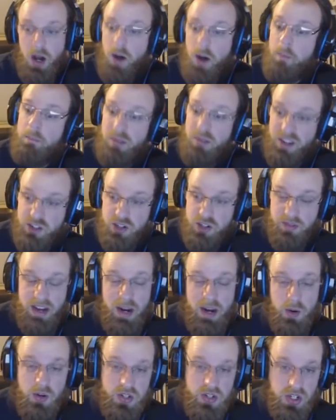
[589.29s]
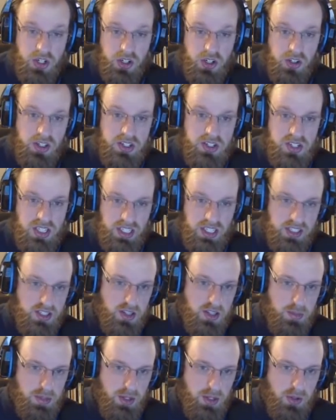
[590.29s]
a bunch of hours and currency into
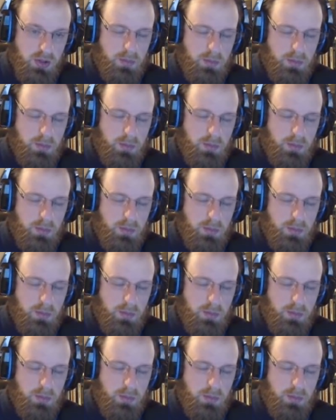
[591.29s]
the build?